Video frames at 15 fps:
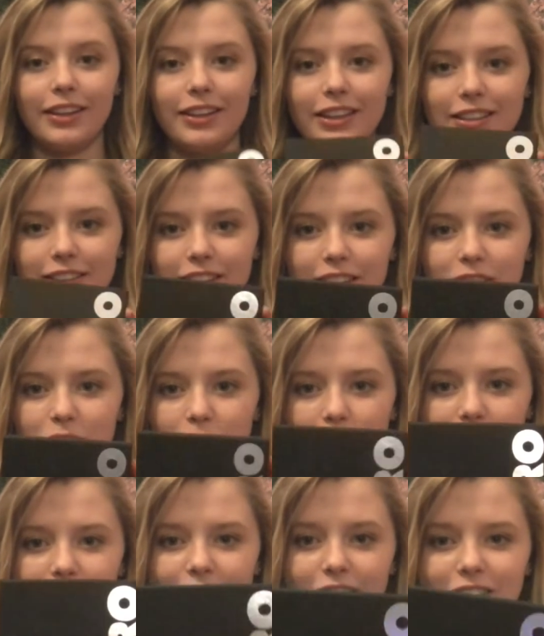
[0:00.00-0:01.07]
this is
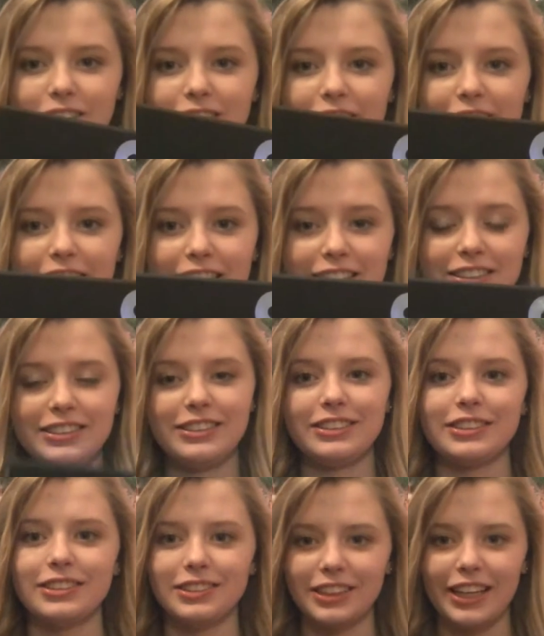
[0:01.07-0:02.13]
what it looks like. I,
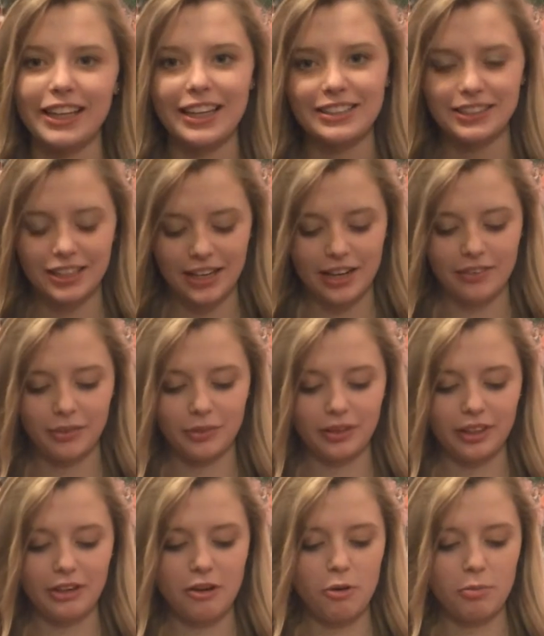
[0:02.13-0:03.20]
like I said, I haven't
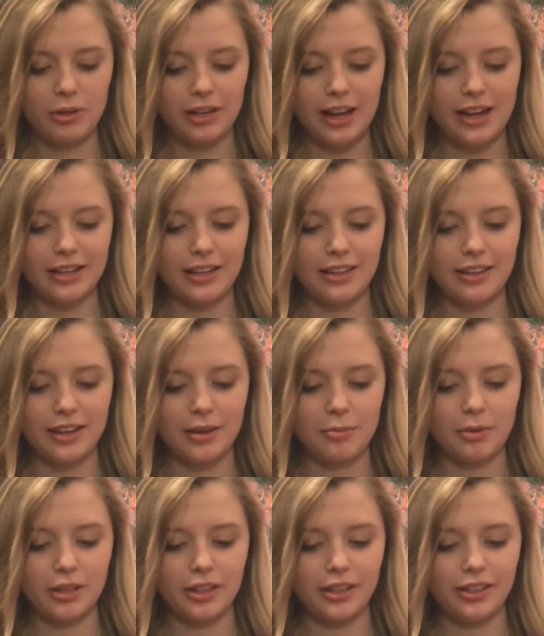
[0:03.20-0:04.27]
really opened anything,
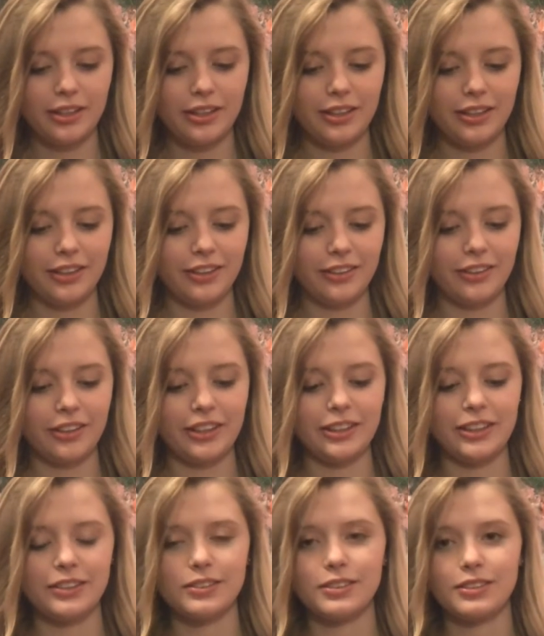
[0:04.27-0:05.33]
but look at
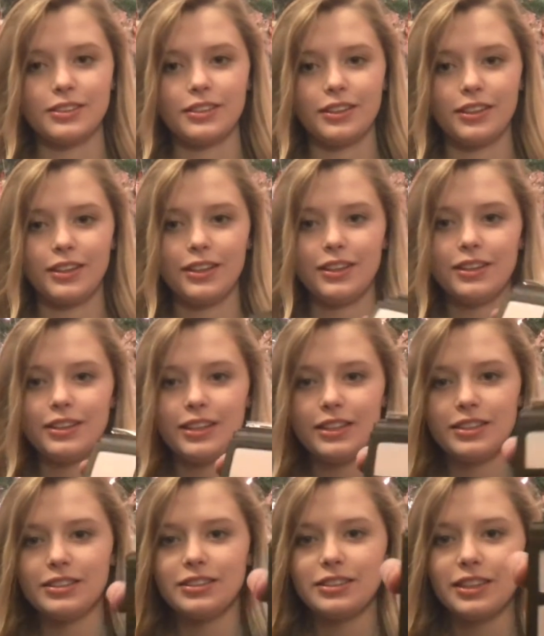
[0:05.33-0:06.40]
this.
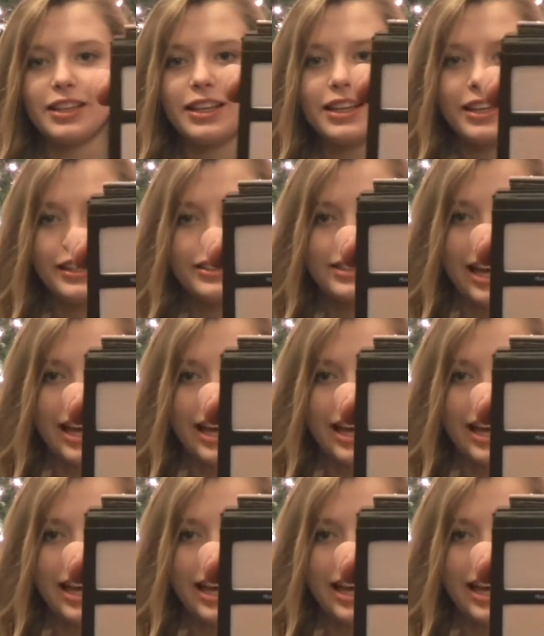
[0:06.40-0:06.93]
This is